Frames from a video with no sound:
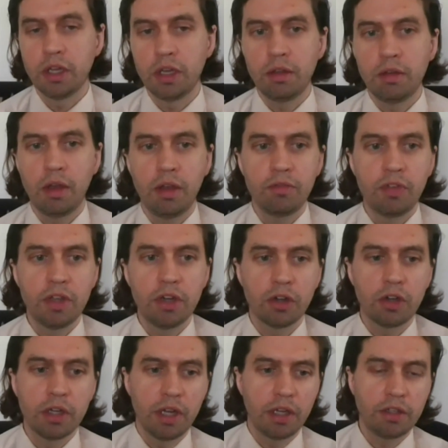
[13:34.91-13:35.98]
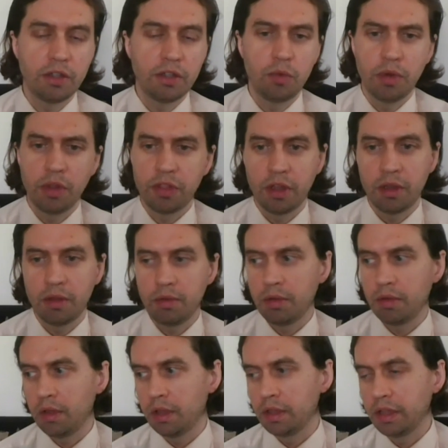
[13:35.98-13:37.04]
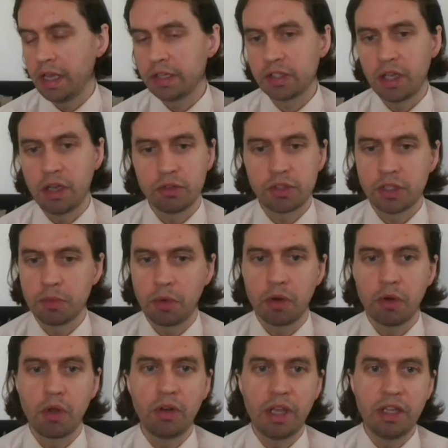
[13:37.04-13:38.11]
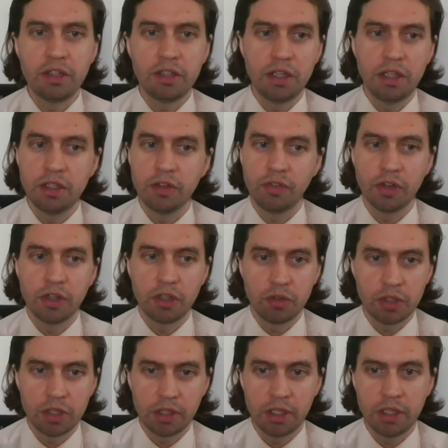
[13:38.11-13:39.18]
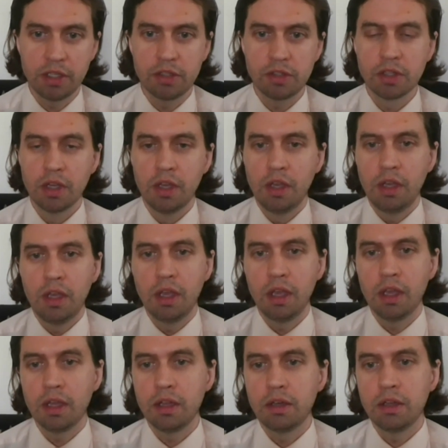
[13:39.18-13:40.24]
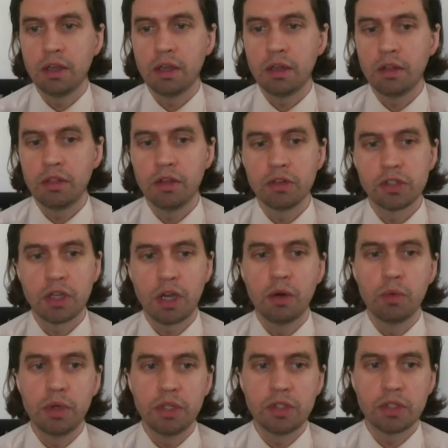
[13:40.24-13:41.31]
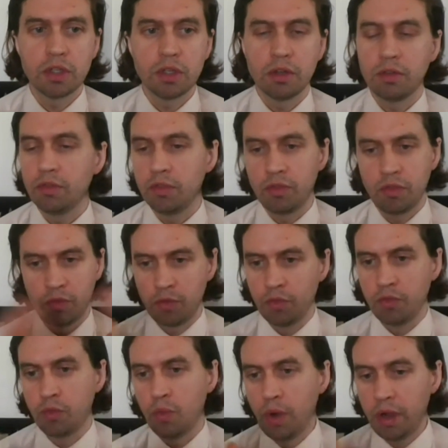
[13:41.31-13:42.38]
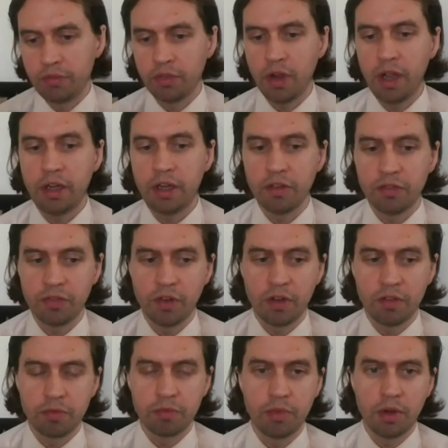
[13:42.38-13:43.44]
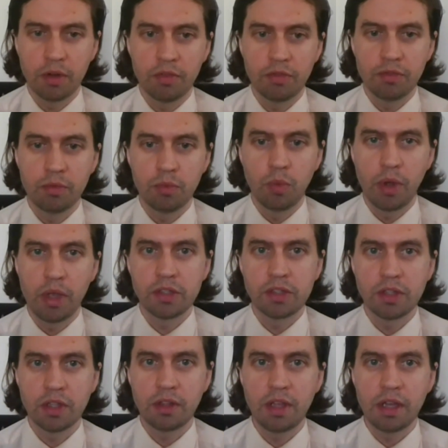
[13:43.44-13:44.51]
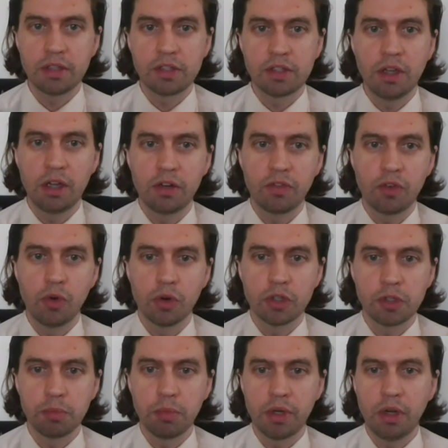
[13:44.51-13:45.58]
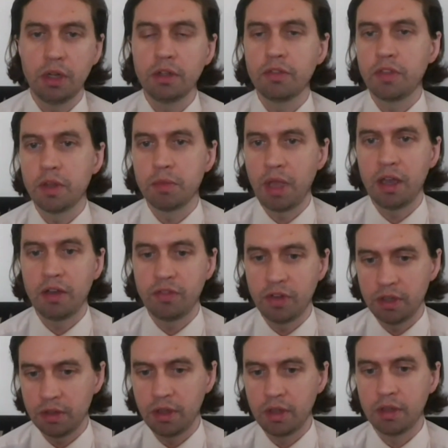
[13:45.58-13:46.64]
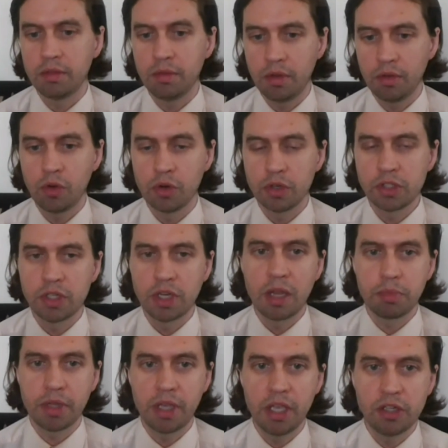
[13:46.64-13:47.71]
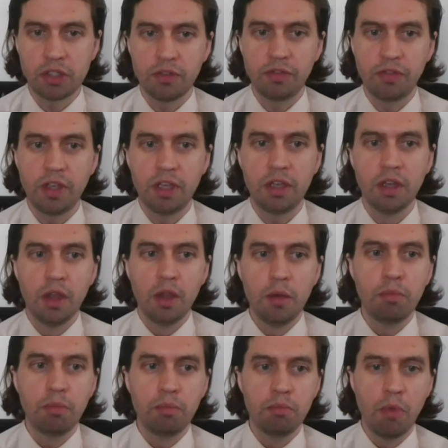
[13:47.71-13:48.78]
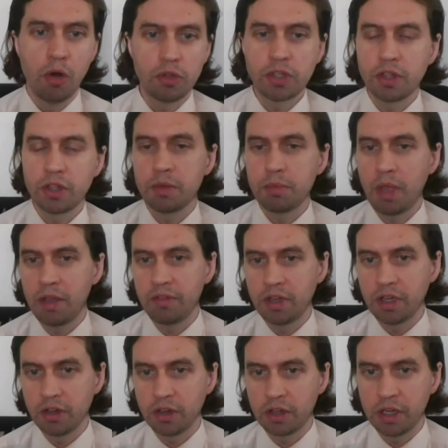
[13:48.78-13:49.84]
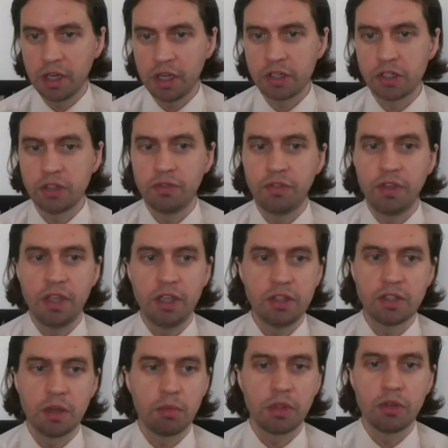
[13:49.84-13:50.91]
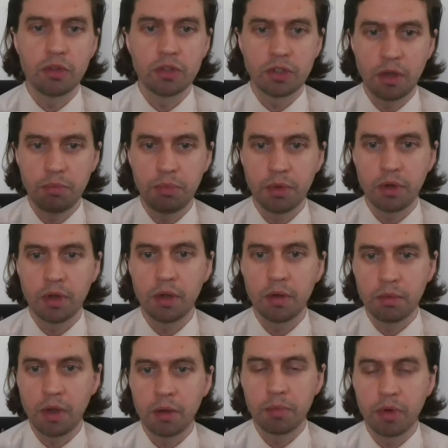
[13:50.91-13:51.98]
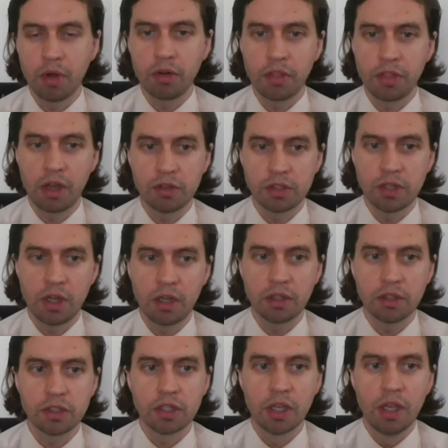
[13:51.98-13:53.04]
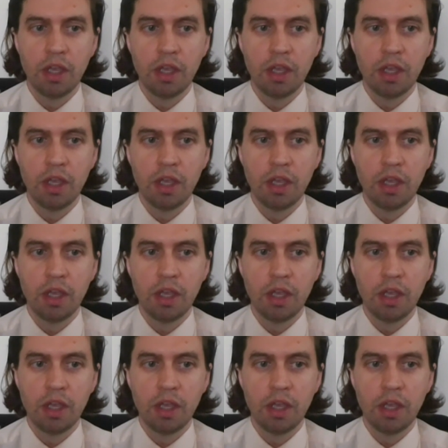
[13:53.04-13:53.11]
I've interconnected with, I last count, somewhere around 18 different utilities, and there's always a wide variety of ways that that's done, of course, but all of them have, of course, an application fee. Most of them have an interconnection fee. Some of those up around $1,000.